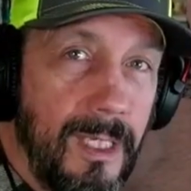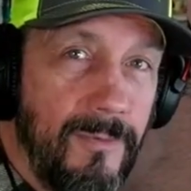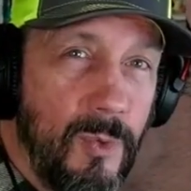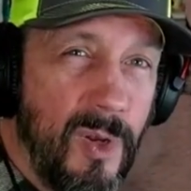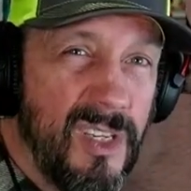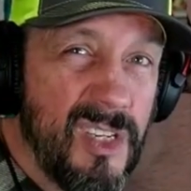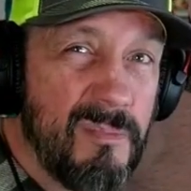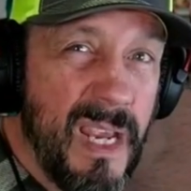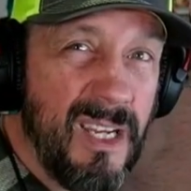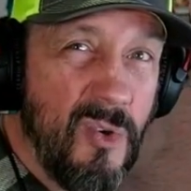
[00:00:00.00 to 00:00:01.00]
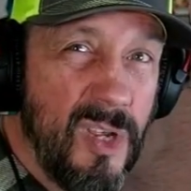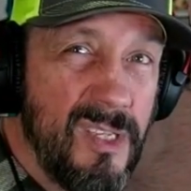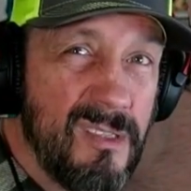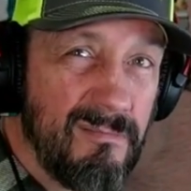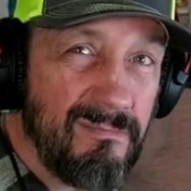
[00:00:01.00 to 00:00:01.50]
want to just make noise,
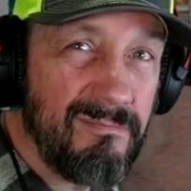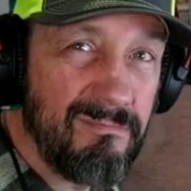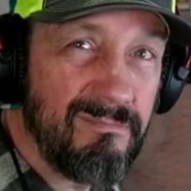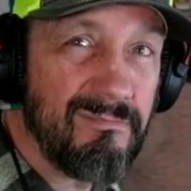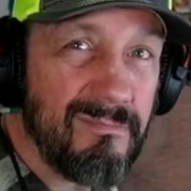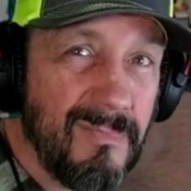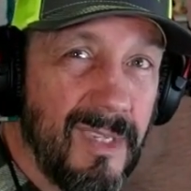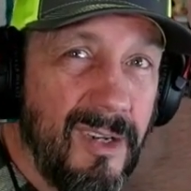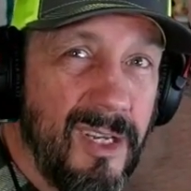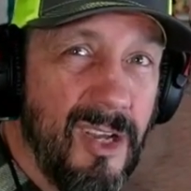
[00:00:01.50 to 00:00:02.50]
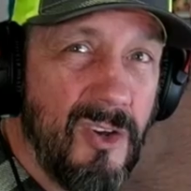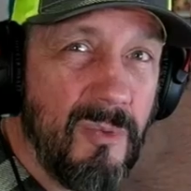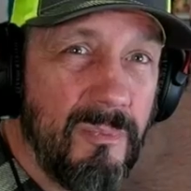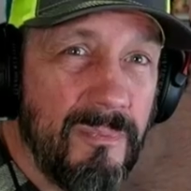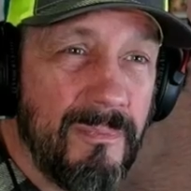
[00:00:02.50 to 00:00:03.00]
there you go.
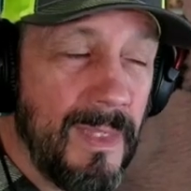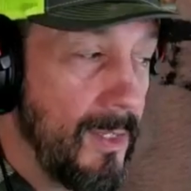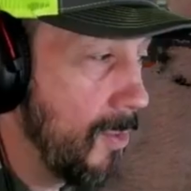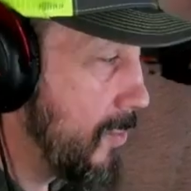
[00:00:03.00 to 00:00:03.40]
So